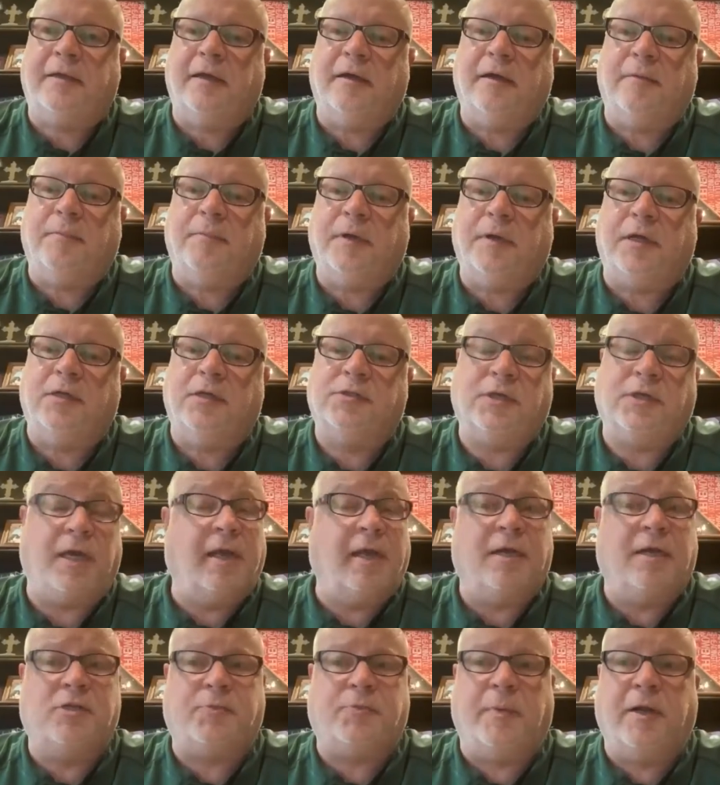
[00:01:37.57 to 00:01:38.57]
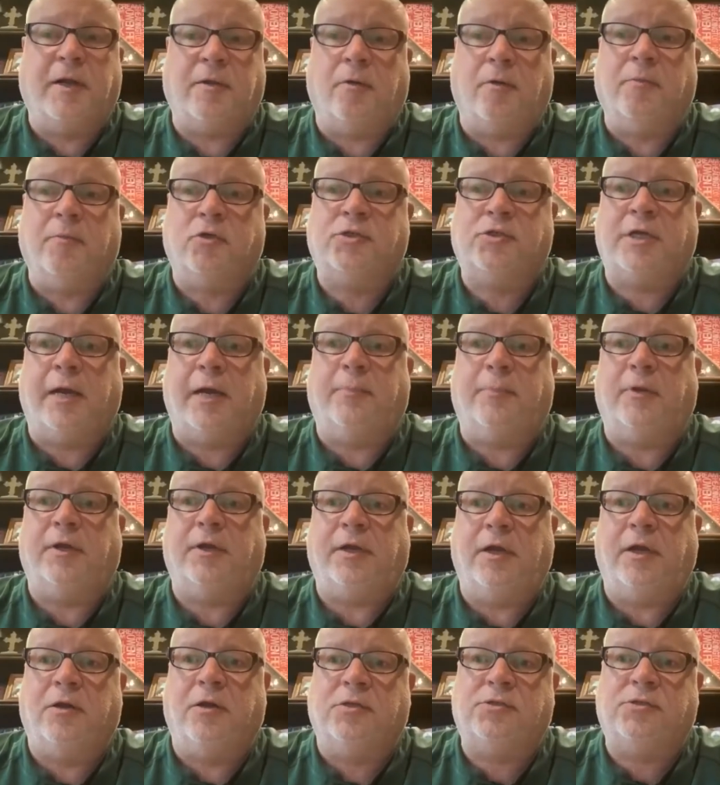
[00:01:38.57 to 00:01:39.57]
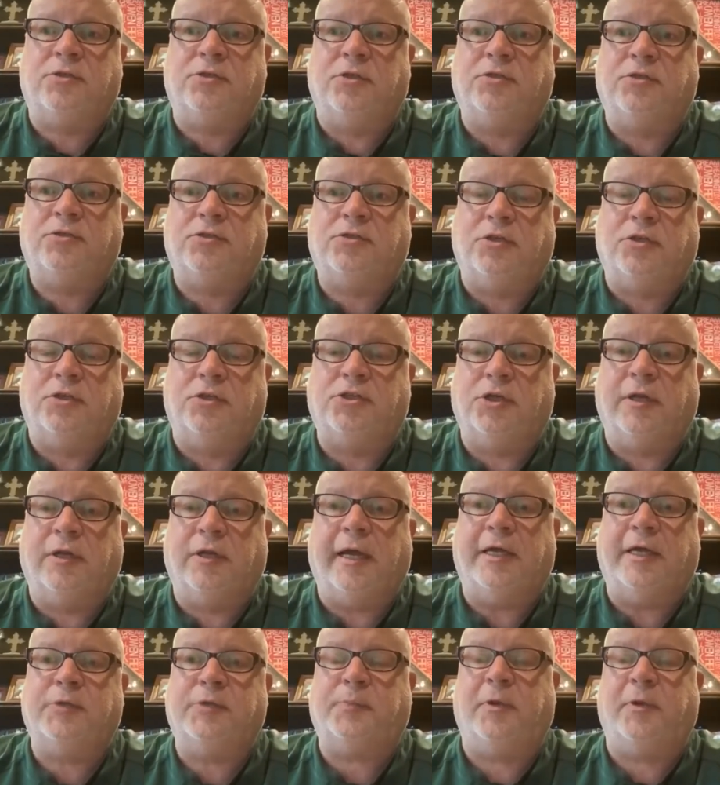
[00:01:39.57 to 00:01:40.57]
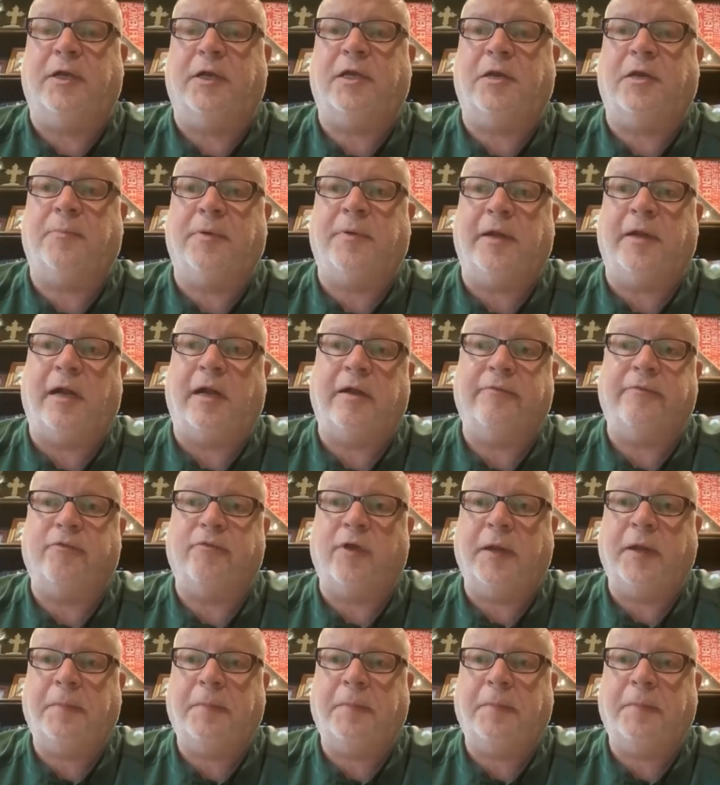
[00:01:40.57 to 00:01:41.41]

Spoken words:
Because, again, it's been almost a couple of years since you last played competitively.